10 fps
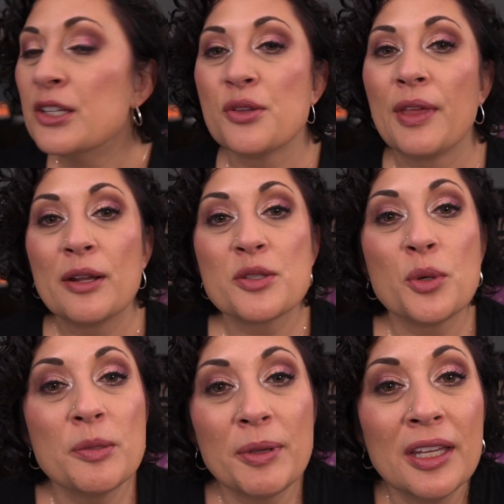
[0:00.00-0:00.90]
So that is
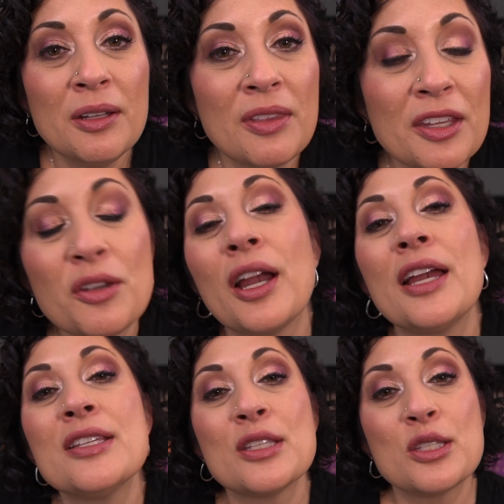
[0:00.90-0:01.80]
going to be it. Thank you
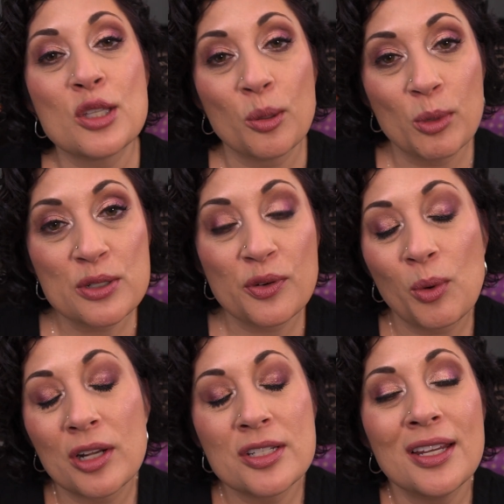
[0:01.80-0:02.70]
guys so much for
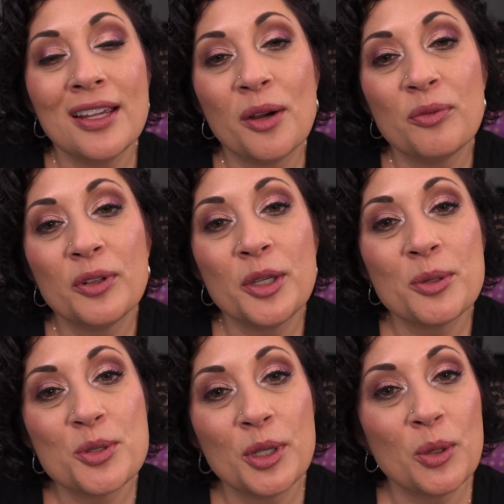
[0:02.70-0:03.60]
watching. Hopefully you are
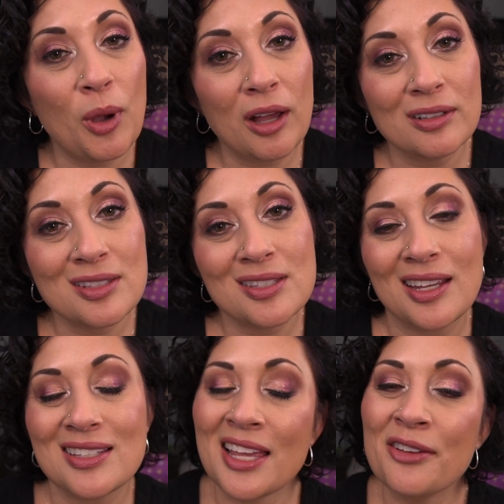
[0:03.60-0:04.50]
doing well and
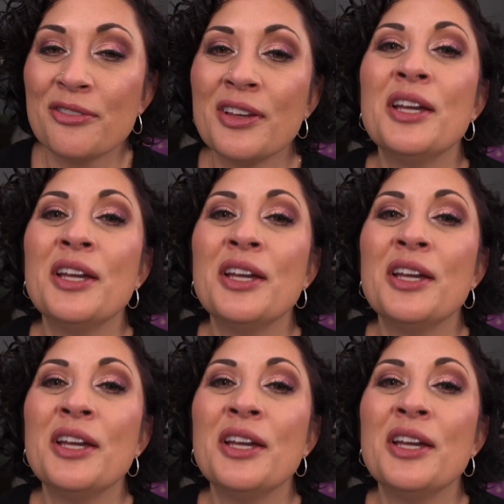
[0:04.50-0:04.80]
staying safe.